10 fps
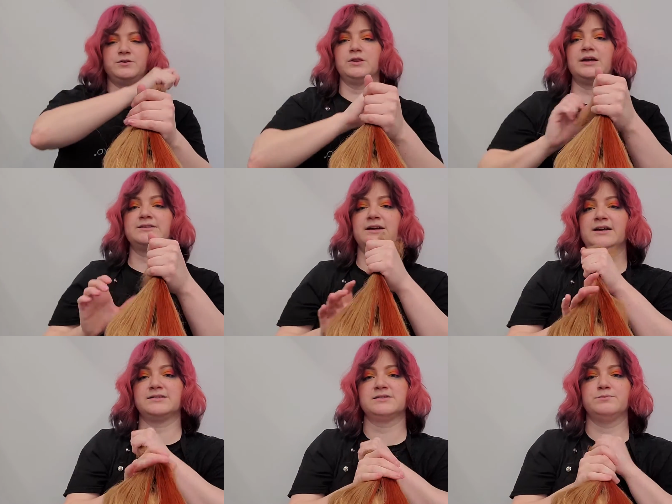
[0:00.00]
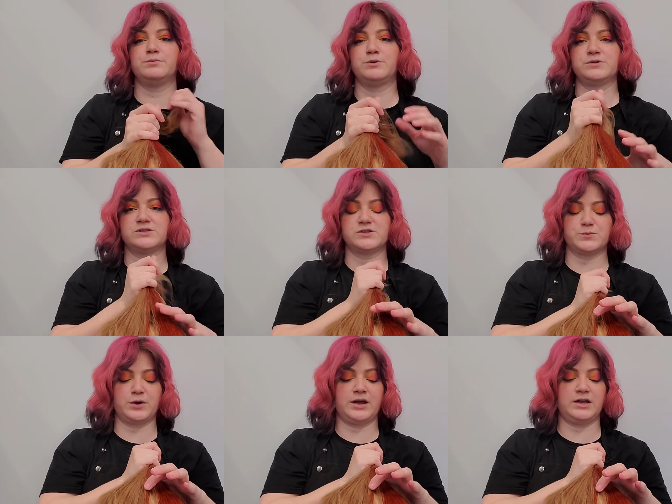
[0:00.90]
you'd like to add some boost
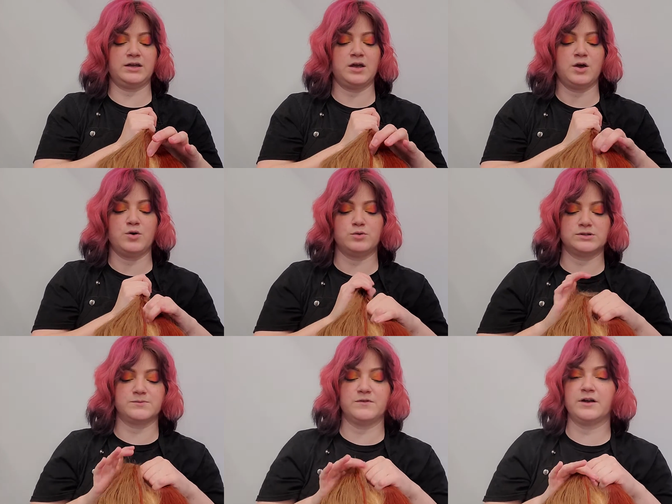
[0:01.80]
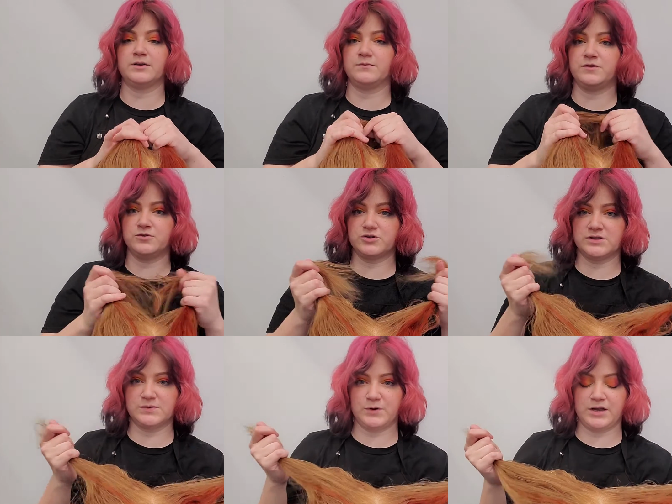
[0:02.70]
spray or some volume fusion
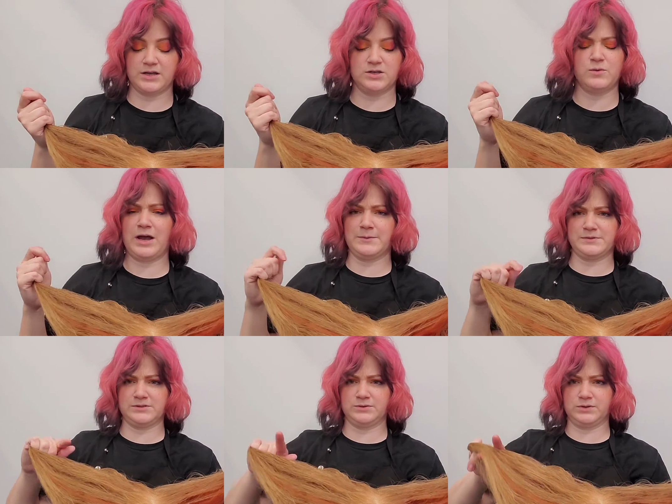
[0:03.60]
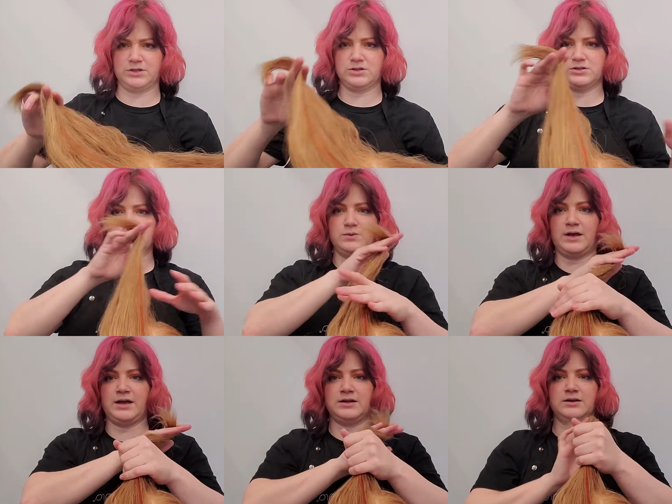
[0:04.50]
spray, you absolutely could do
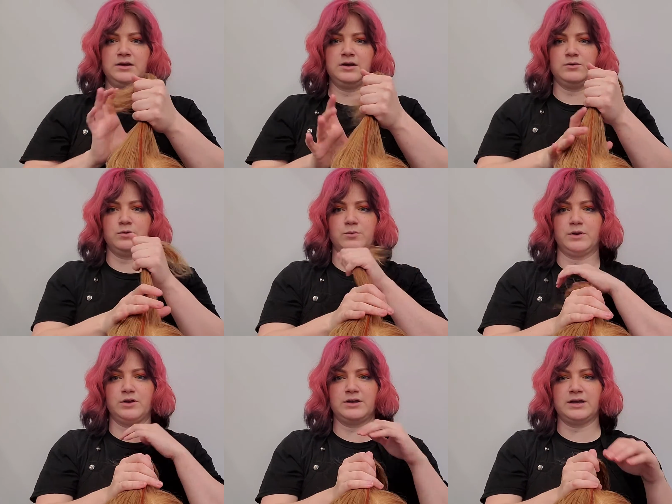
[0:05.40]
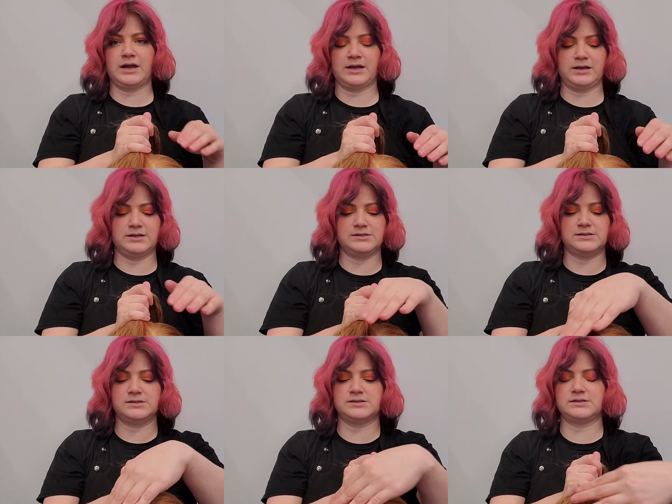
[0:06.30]
that. What we're looking at
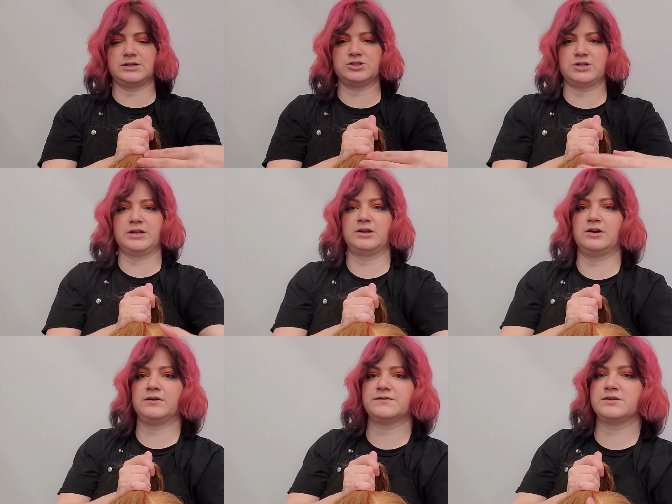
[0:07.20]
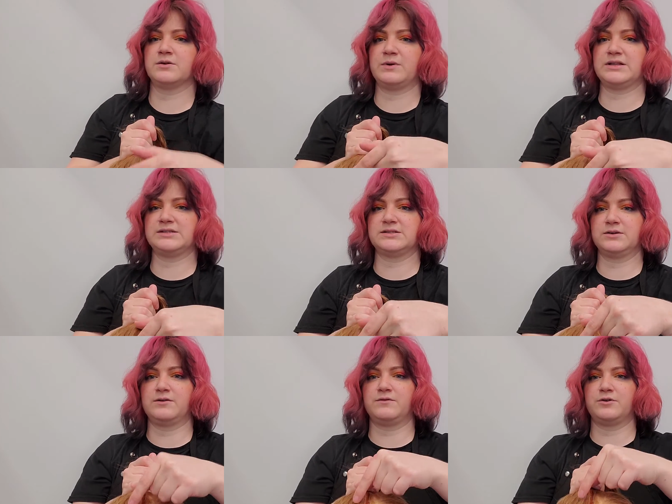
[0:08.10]
is sectioning it off so that we can still
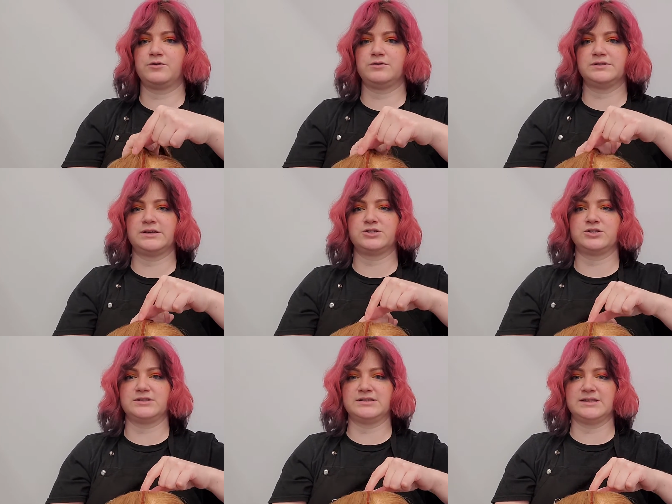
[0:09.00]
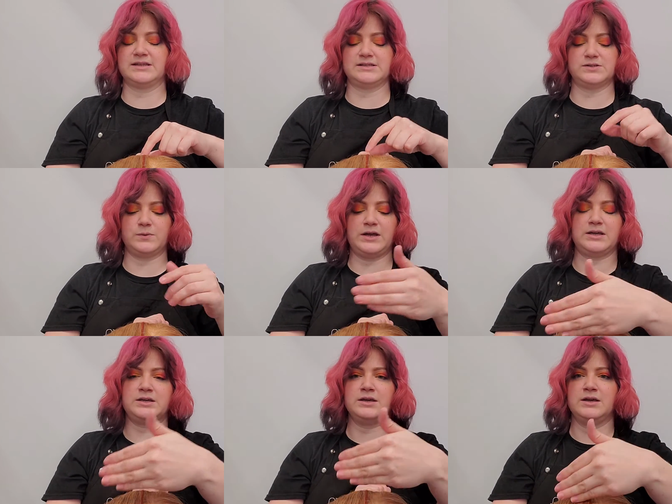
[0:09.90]
get vertical sections this
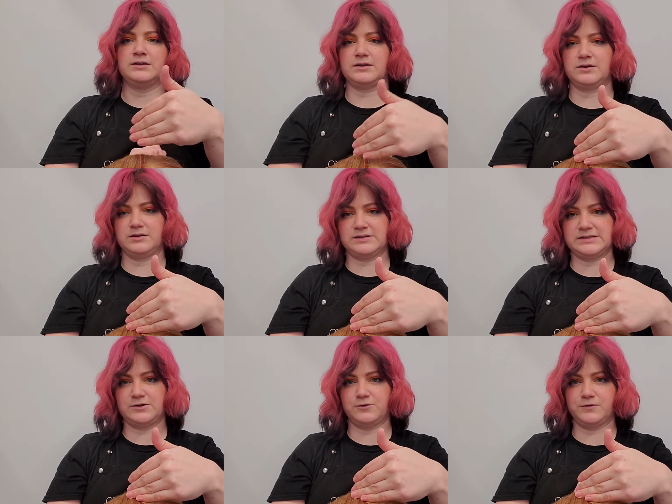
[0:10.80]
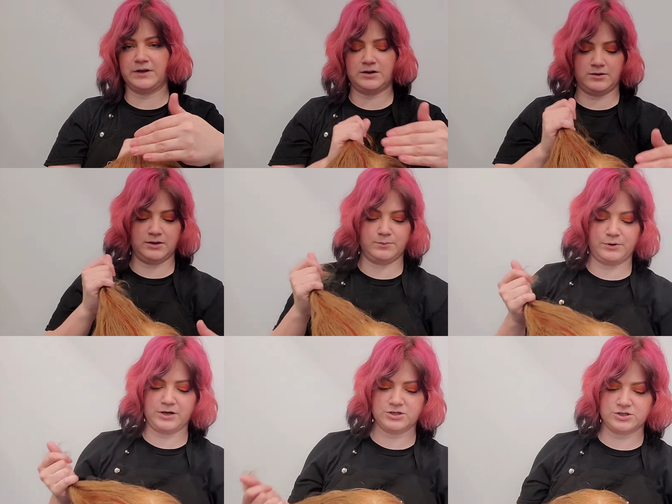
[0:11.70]
way that still fit on the
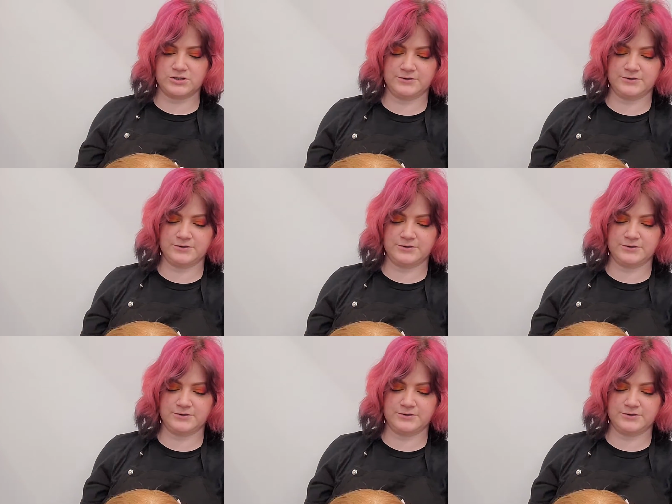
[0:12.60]
brush.